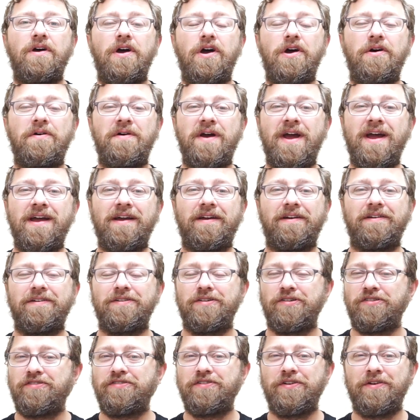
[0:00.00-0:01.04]
Oh, hey,
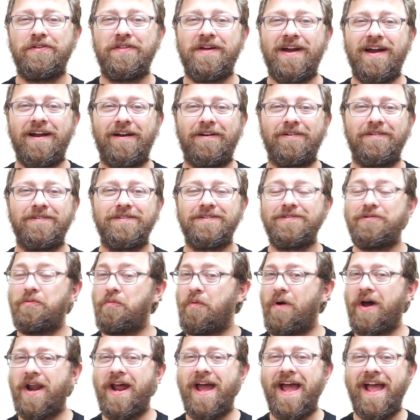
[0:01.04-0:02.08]
you're still there.
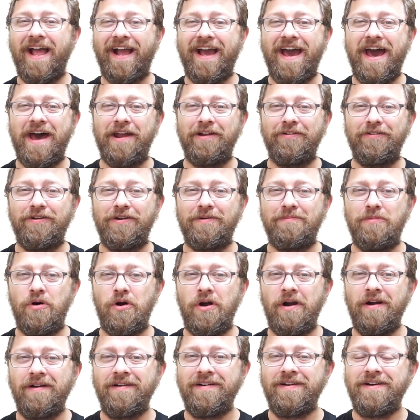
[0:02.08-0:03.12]
Want to hang out a little
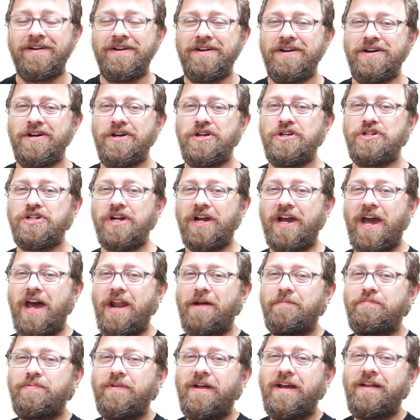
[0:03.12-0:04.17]
more? Check out
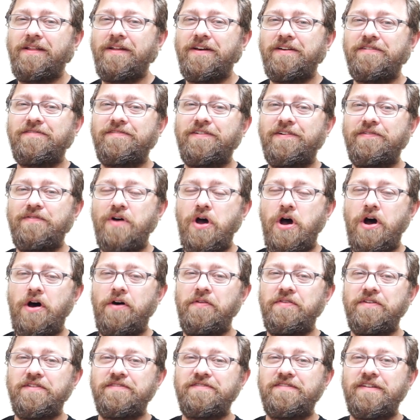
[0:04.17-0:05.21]
a playlist of
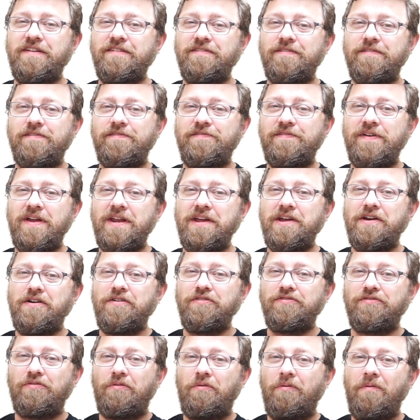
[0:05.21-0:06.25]
all this season's
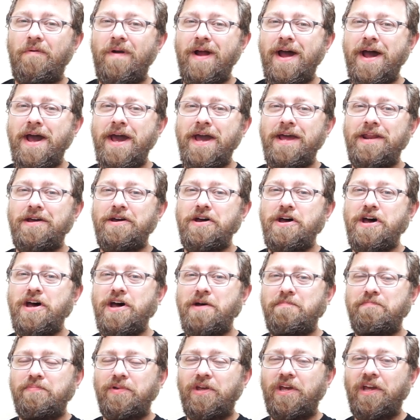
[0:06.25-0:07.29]
videos right
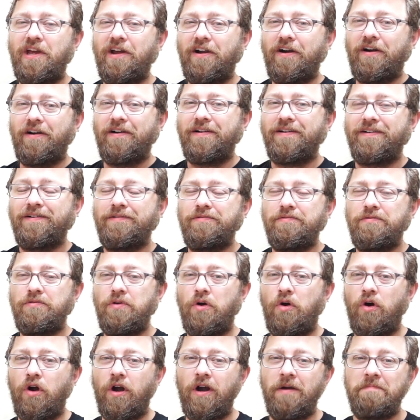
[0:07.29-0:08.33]
up here.
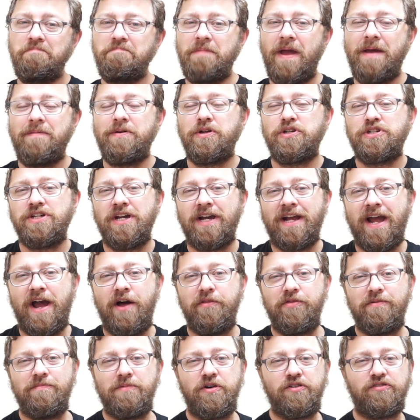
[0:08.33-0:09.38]
Or maybe check
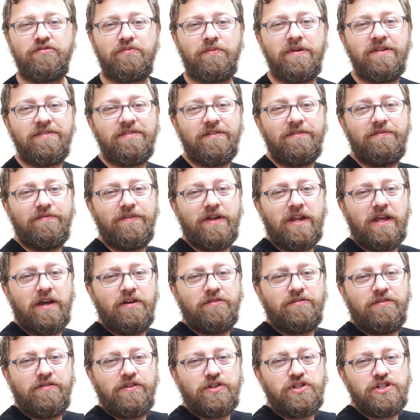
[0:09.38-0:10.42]
out the most recent video
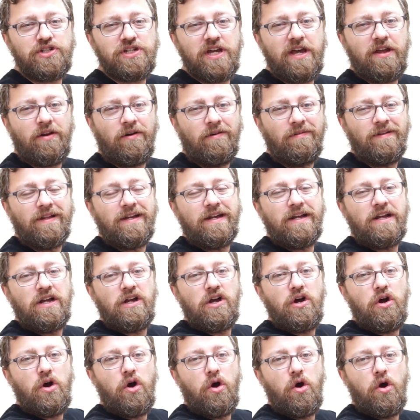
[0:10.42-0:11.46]
to the channel
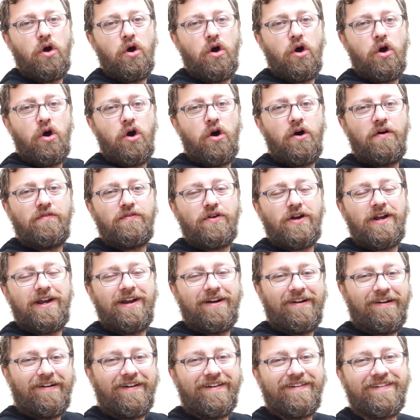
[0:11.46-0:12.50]
over
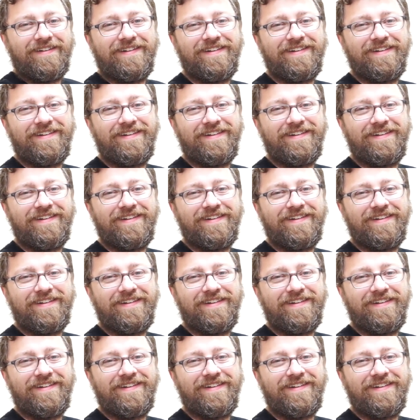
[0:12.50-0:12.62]
here.